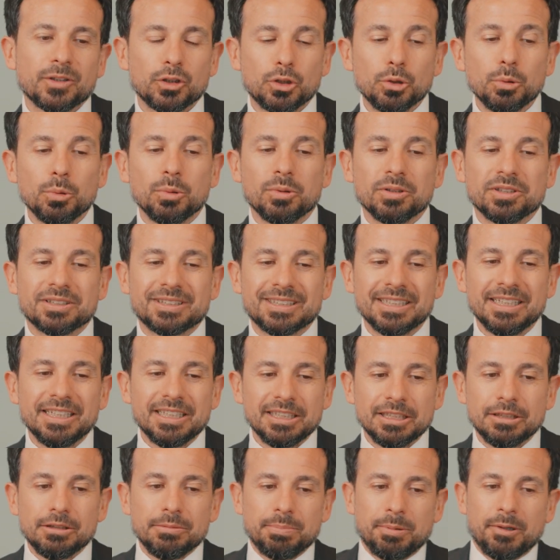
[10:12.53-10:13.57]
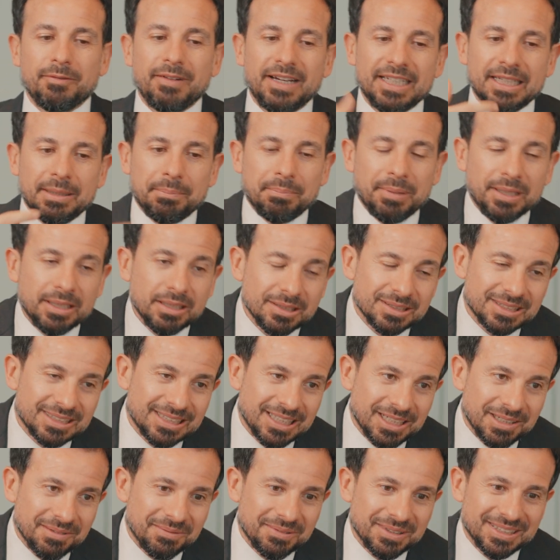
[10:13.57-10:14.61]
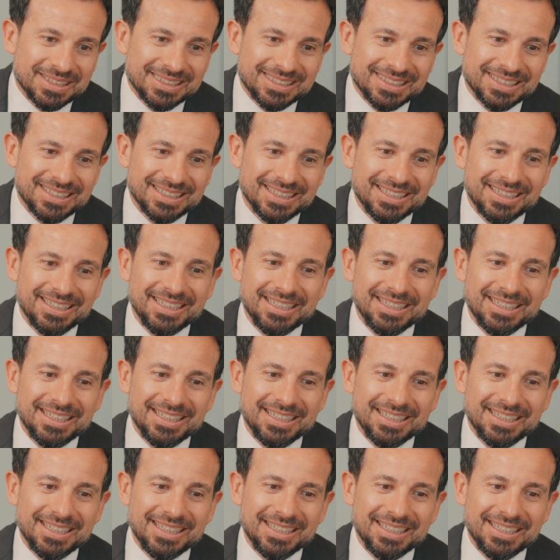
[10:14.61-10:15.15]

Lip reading: tools to provide a better service,